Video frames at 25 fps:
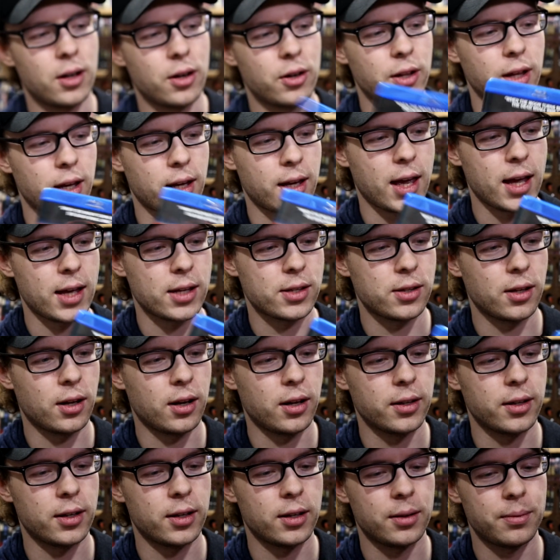or the case
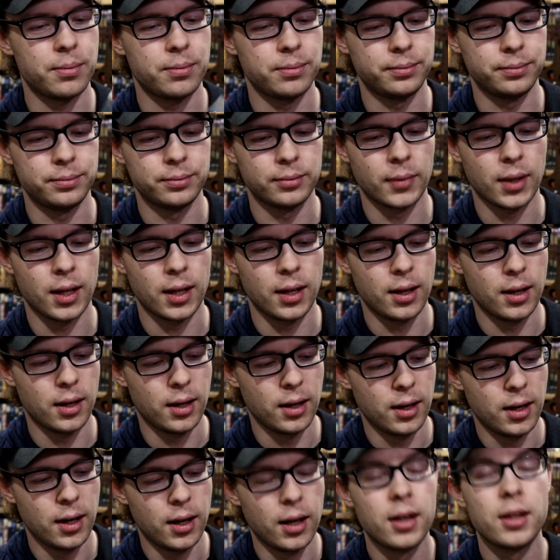on the
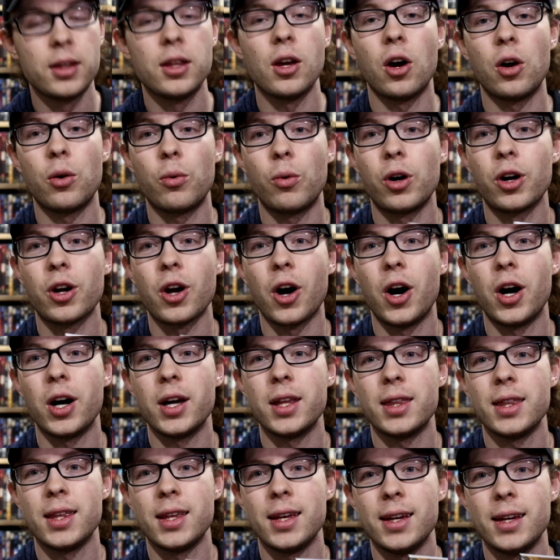artwork
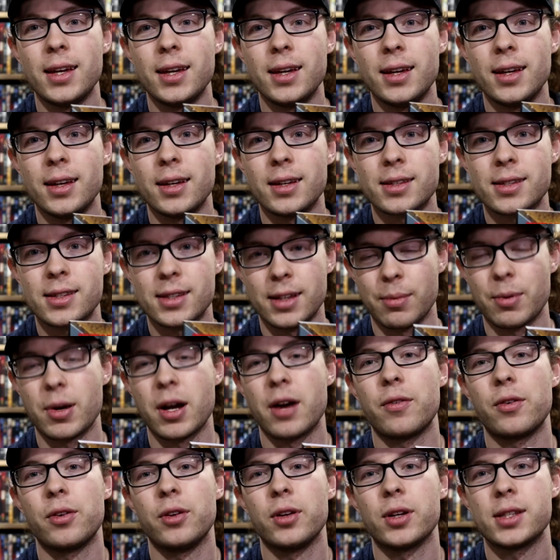on the
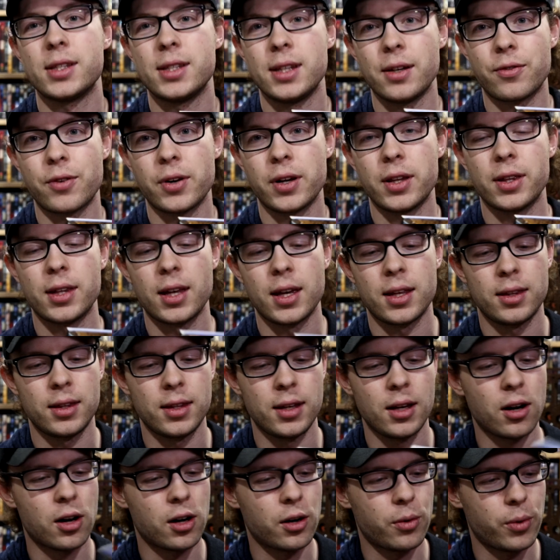slipcover looks different than
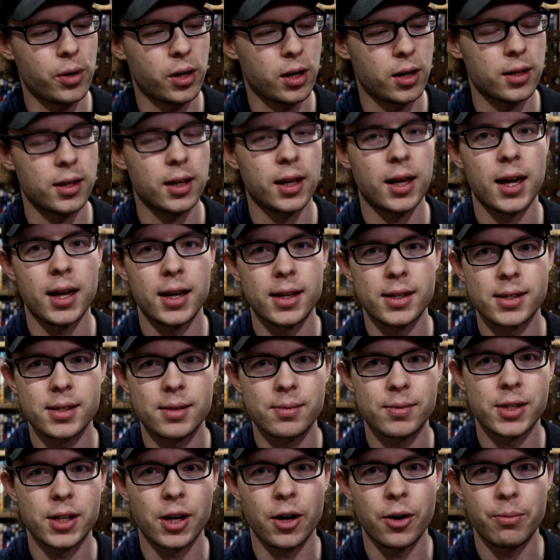the artwork on the
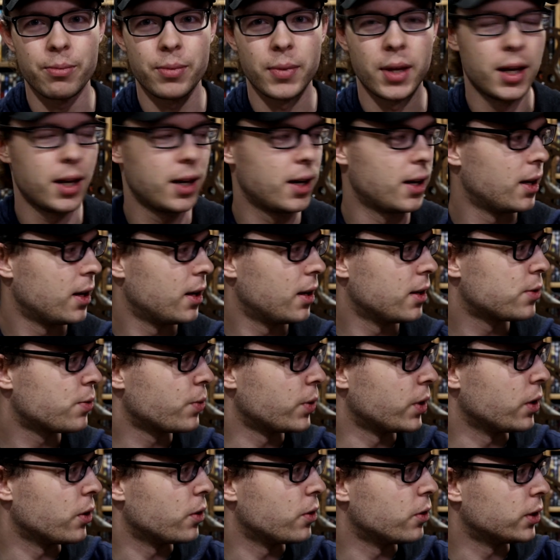case. So it's
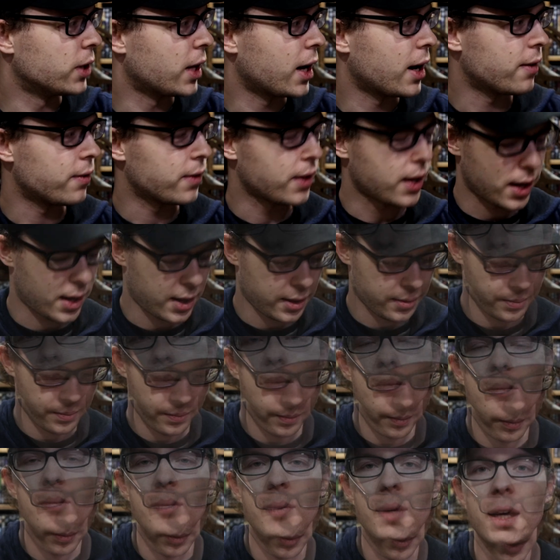really cool to have that.
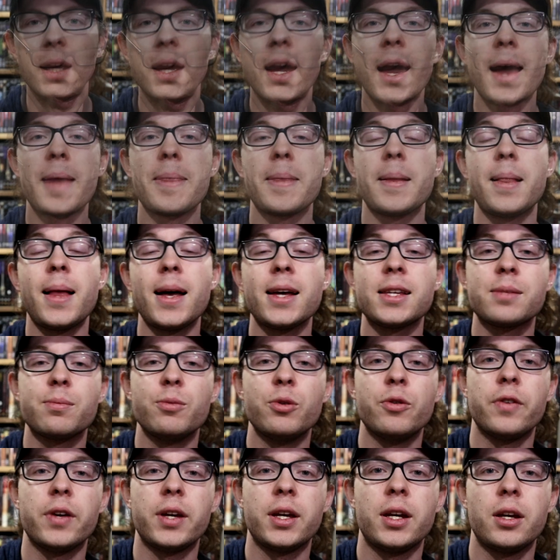And the last
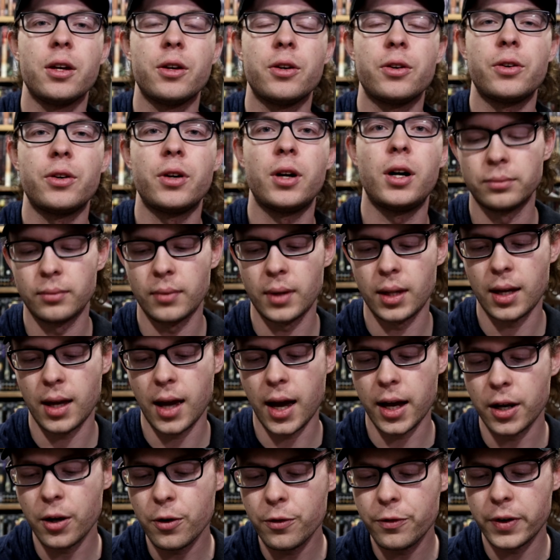movie here,
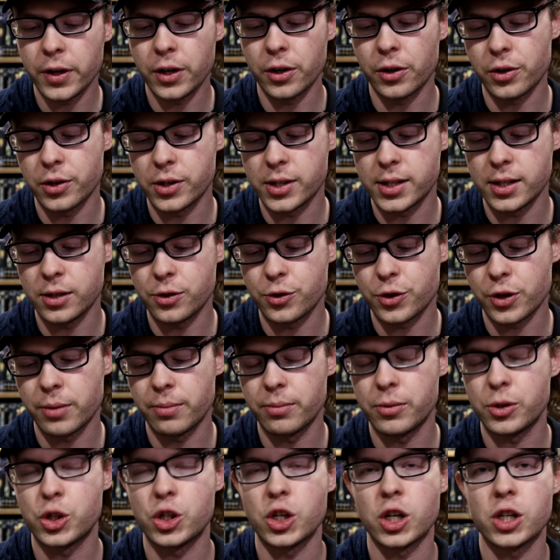I know Vinegar
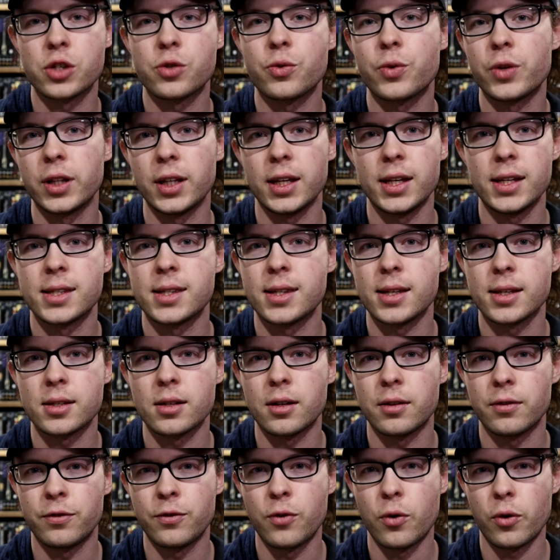Syndrome just released this
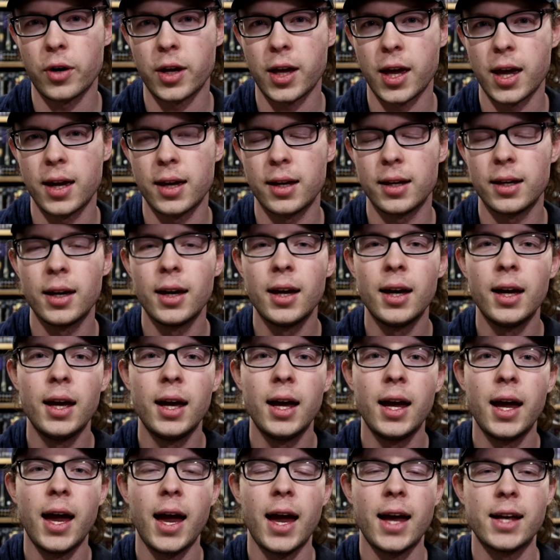on 4K,
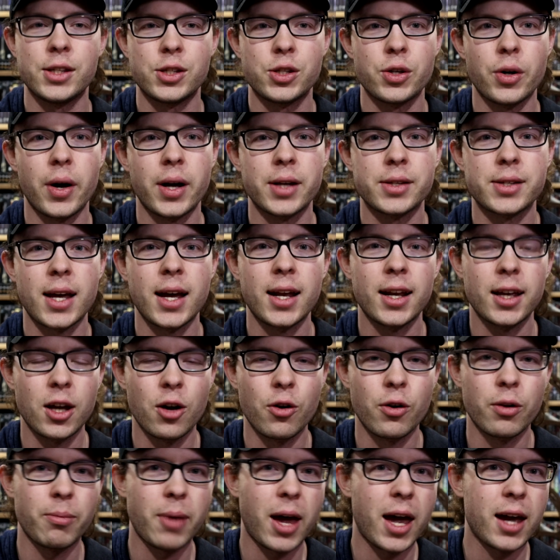and so I was kind of
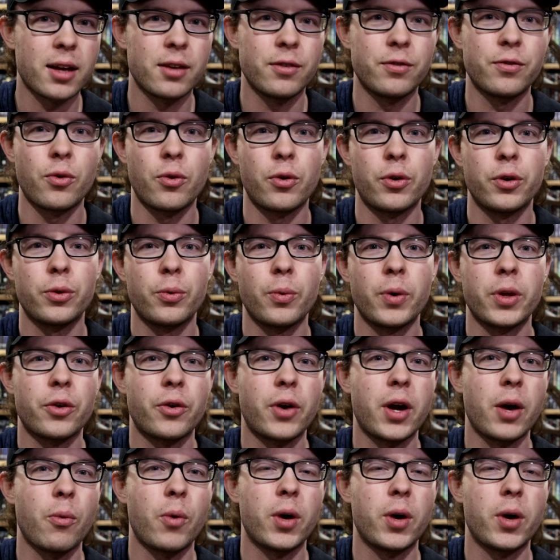going back and forth whether I